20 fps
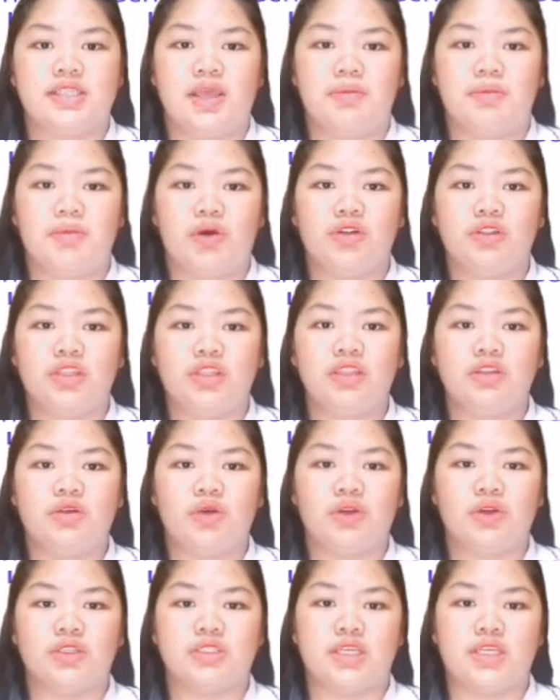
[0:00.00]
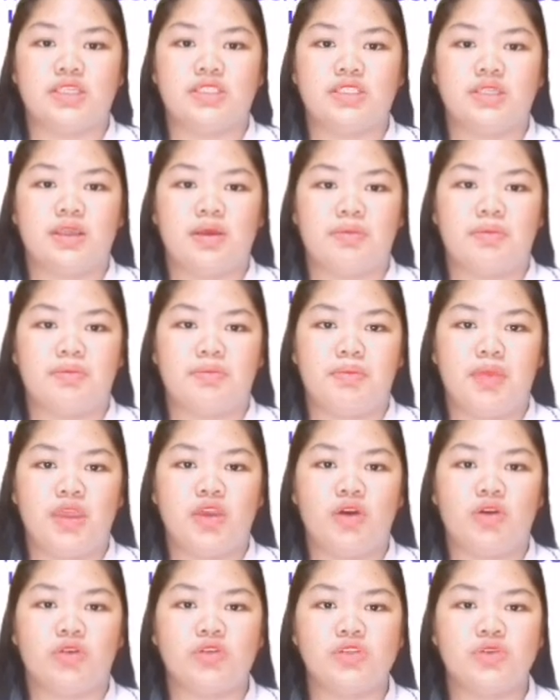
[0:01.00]
Some online courses
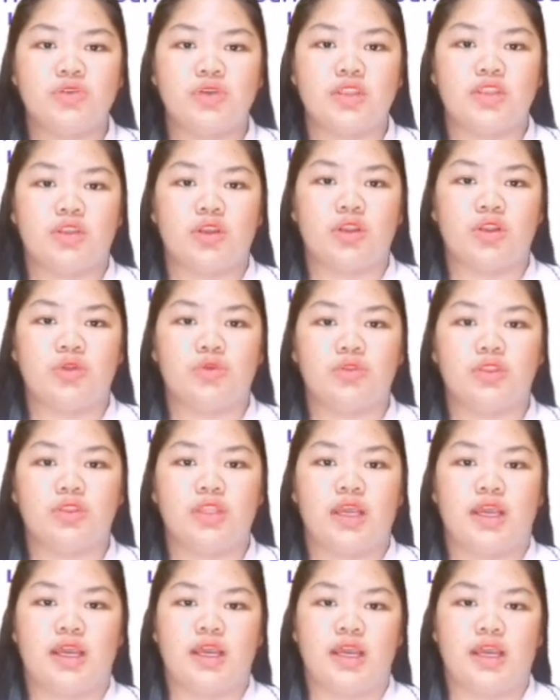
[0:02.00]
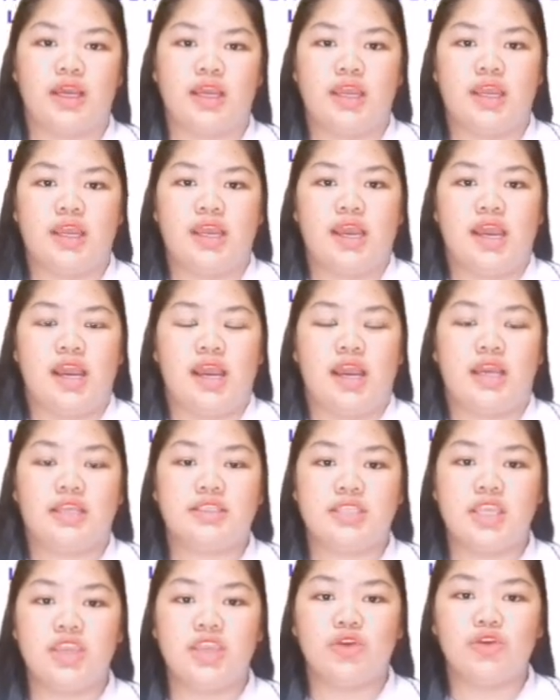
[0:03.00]
may also include
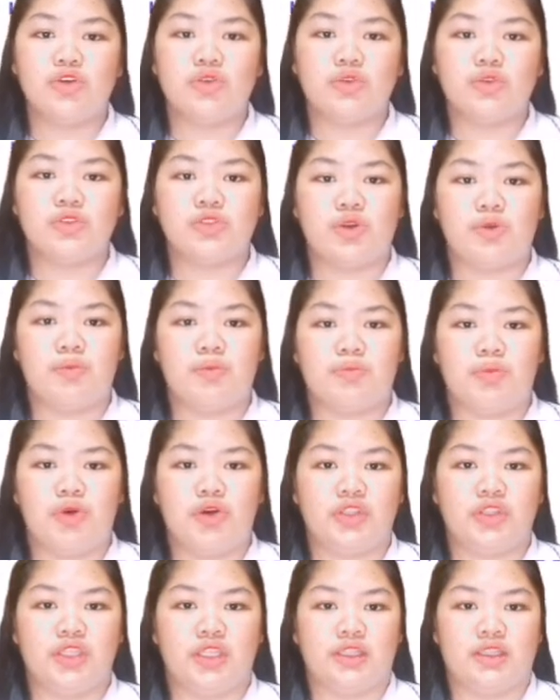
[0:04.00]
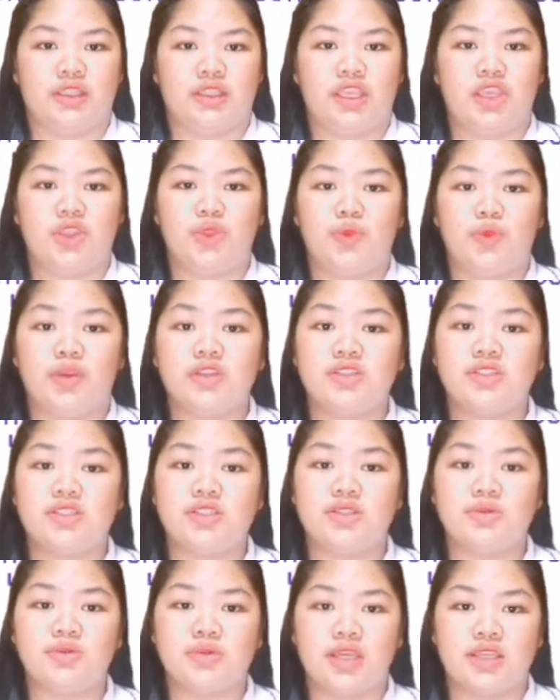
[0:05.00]
asynchronous component in which
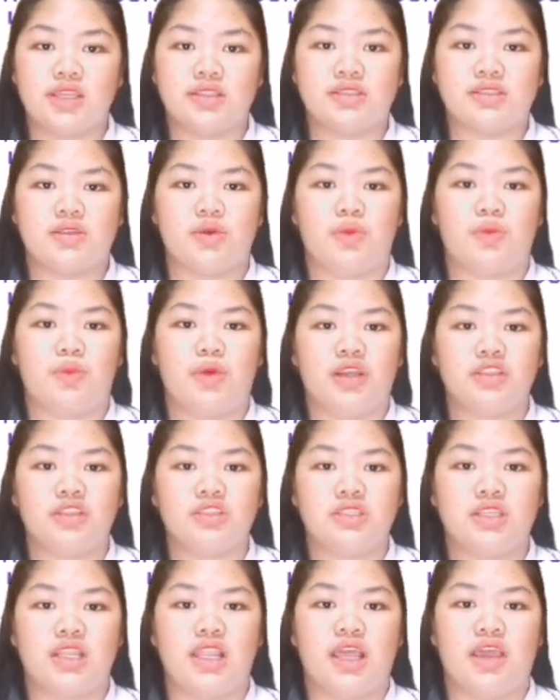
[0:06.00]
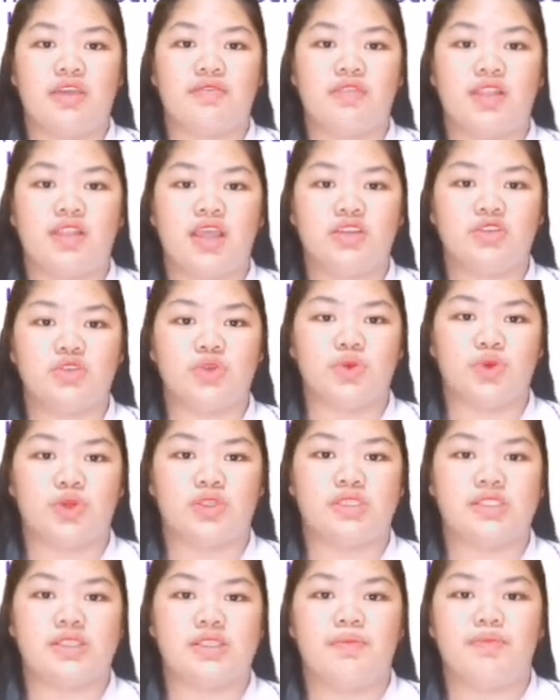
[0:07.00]
students watch live
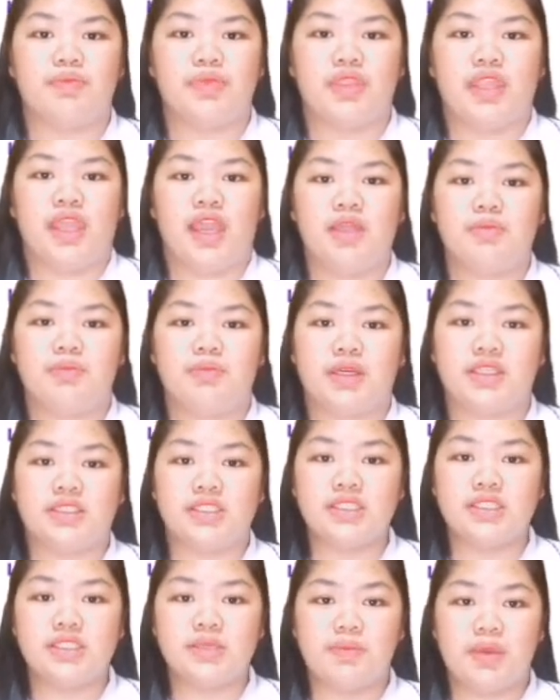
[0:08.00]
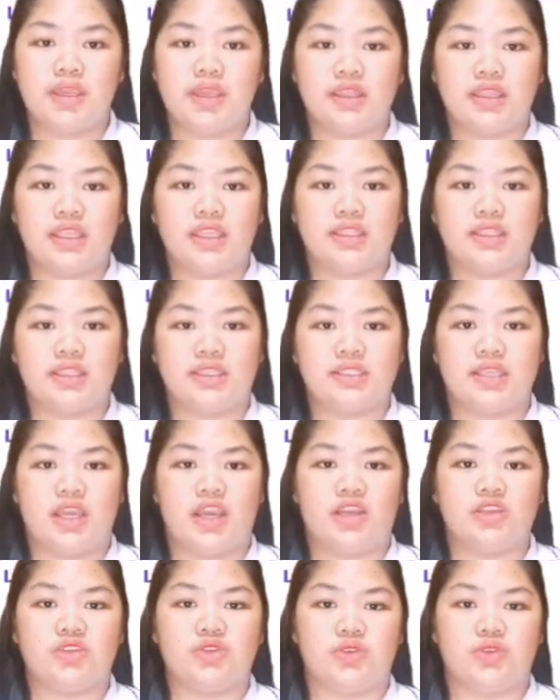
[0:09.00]
lectures and participate in
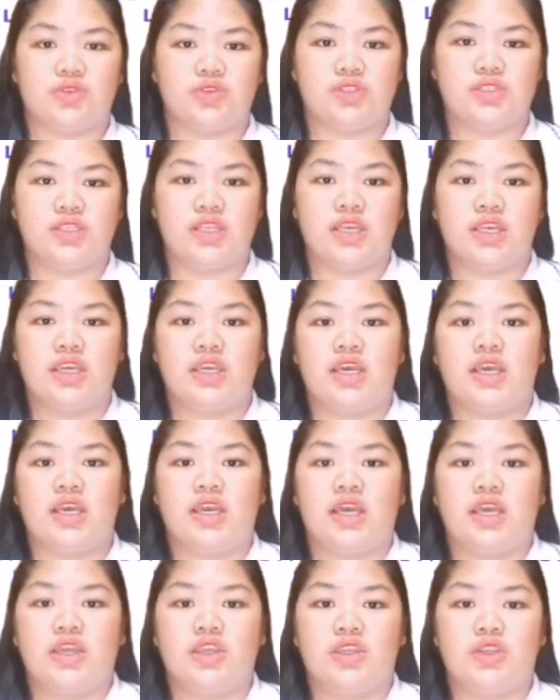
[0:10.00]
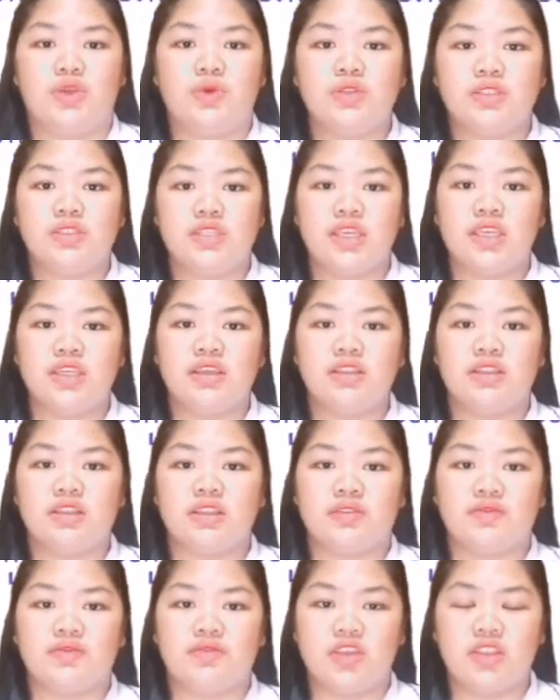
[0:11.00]
discussions using
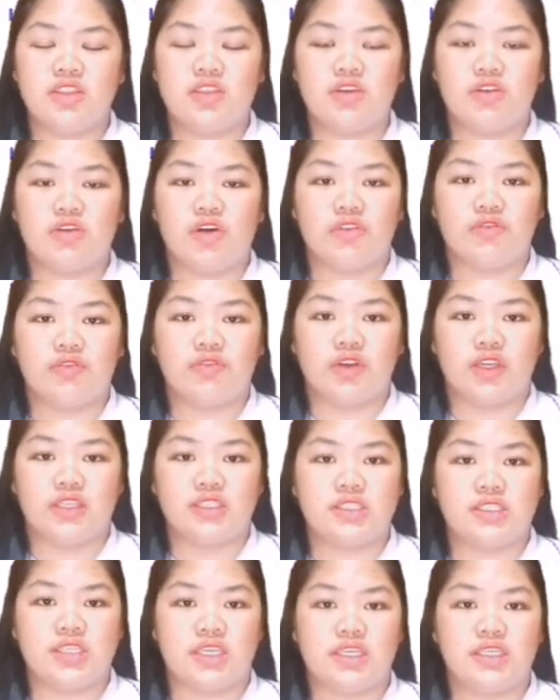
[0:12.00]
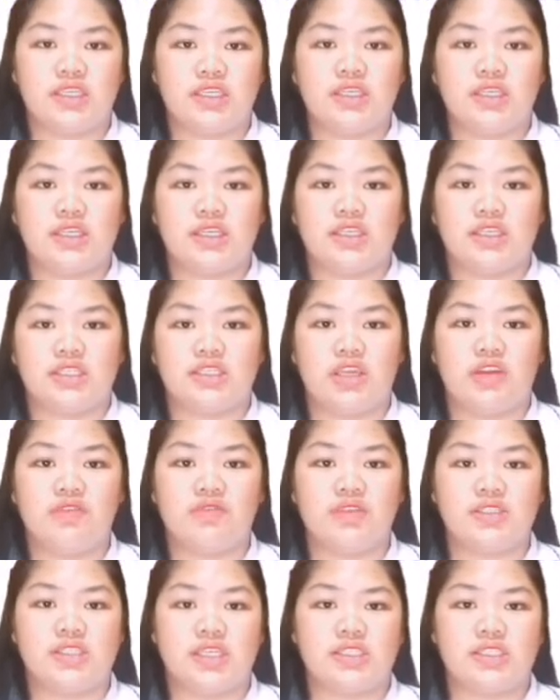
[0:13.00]
video conferencing
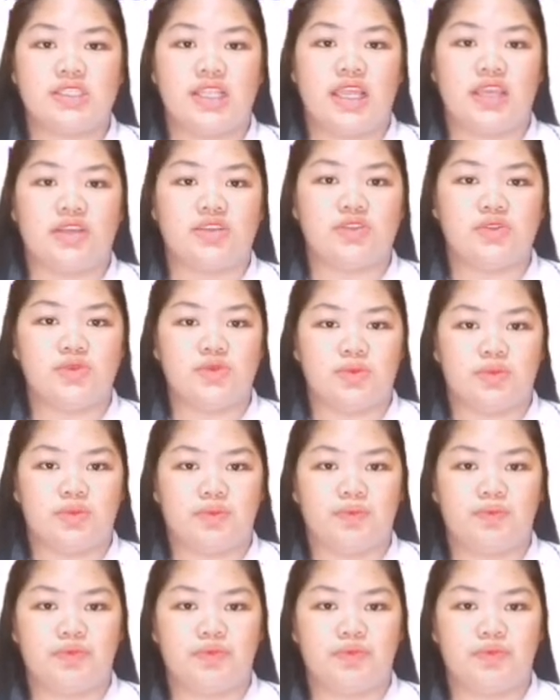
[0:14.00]
services like Zoom.